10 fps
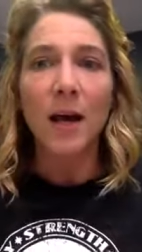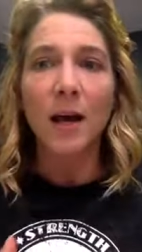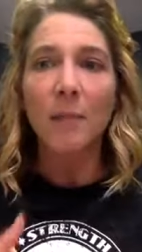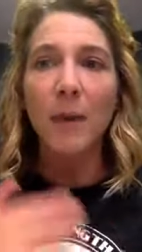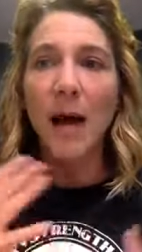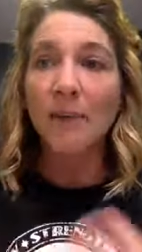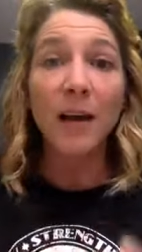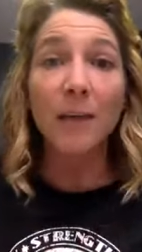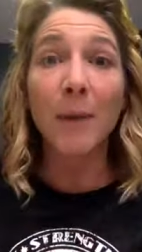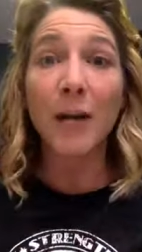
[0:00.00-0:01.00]
Um, I've
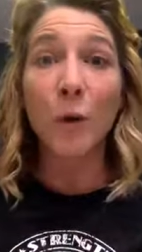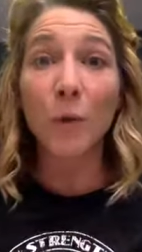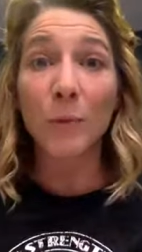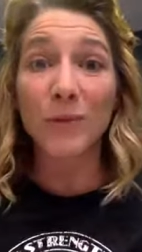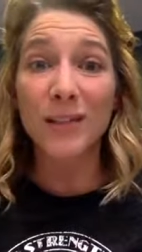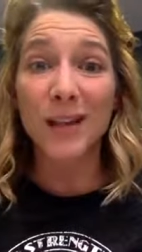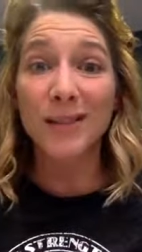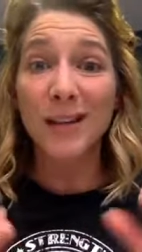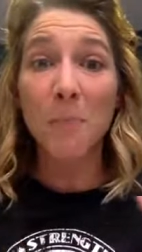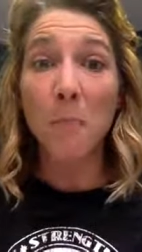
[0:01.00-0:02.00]
had my hormones
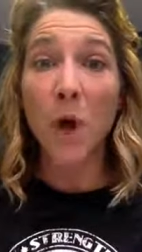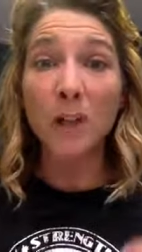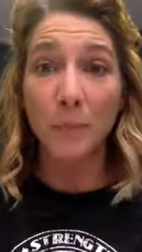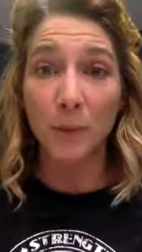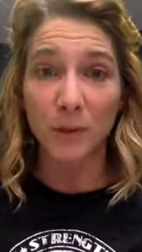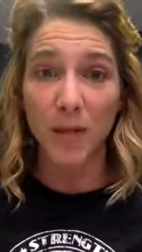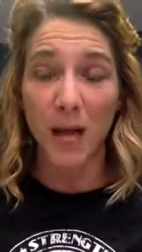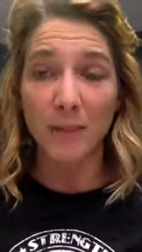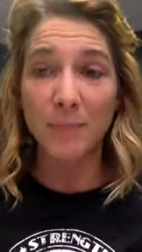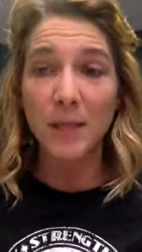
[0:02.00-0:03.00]
tested multiple
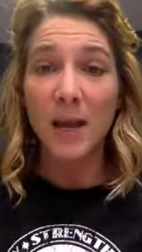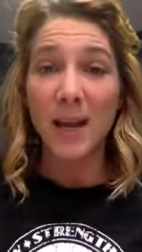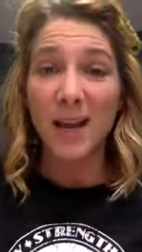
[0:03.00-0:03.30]
times,